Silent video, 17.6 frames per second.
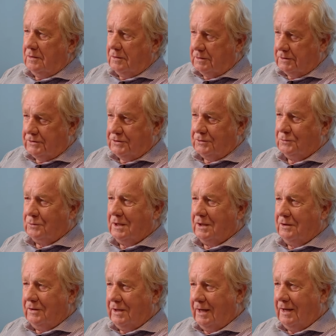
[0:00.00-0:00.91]
I still
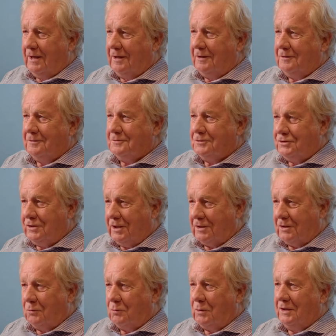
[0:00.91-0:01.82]
go down and
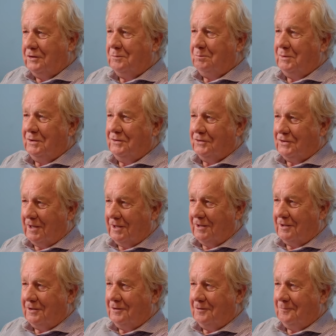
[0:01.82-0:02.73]
check the waste bins
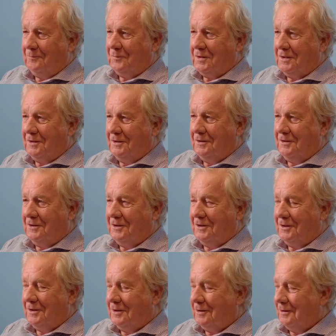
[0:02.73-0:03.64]
out,
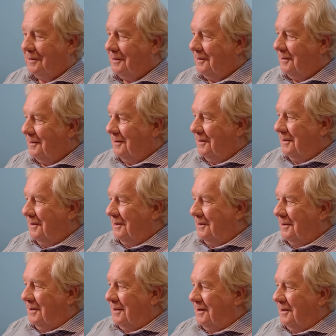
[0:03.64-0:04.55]
and
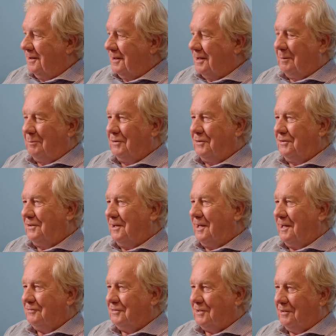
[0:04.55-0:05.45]
and a couple of
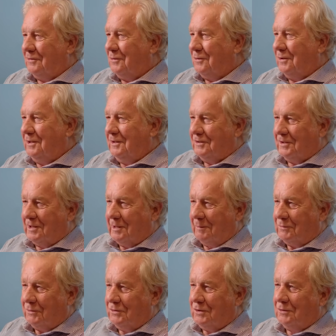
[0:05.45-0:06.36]
staff say, oh, here's a
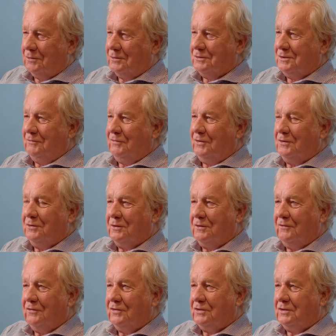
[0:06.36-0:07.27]
couple of dollars if you're
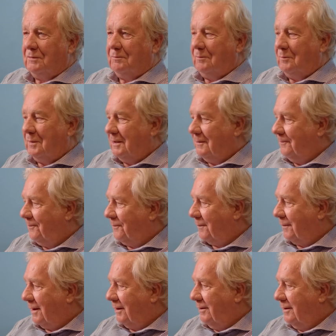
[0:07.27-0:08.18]
looking for
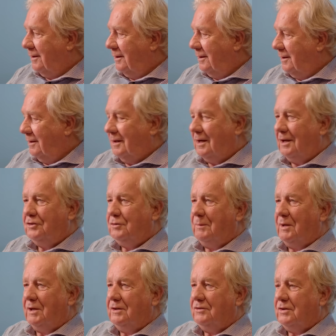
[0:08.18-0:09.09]
some lunch
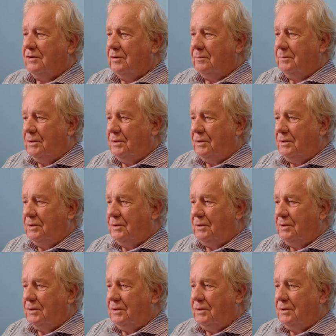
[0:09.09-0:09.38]
money, Gerry.